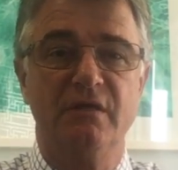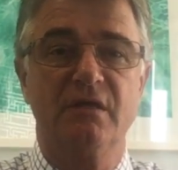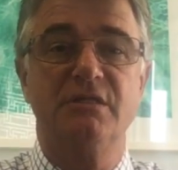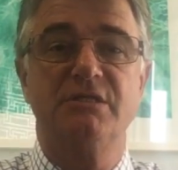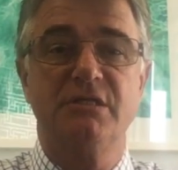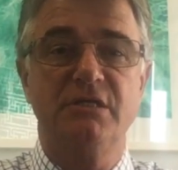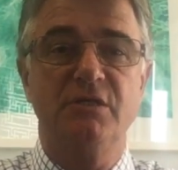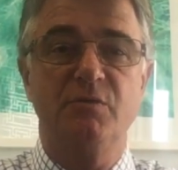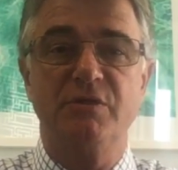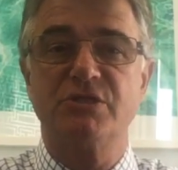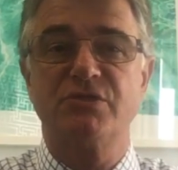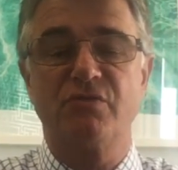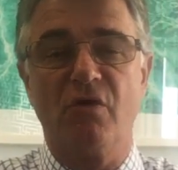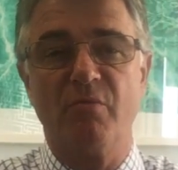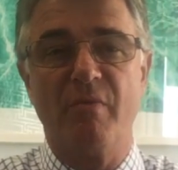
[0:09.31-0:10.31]
continuing
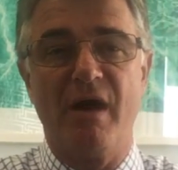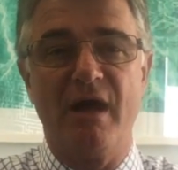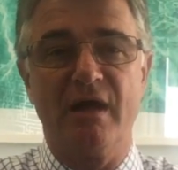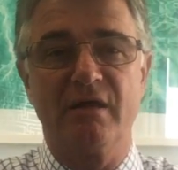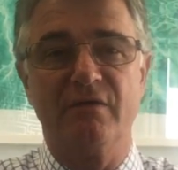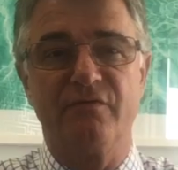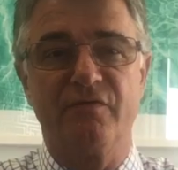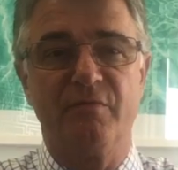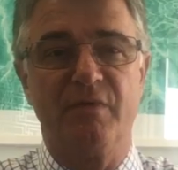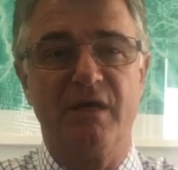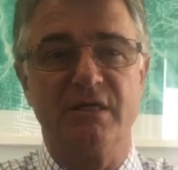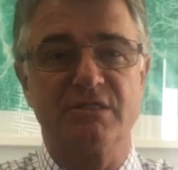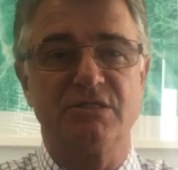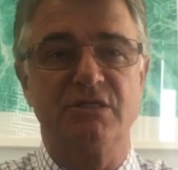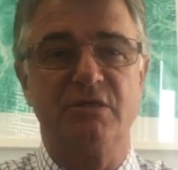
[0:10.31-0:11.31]
strong market from
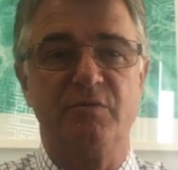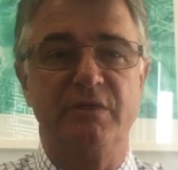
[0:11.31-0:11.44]
last year.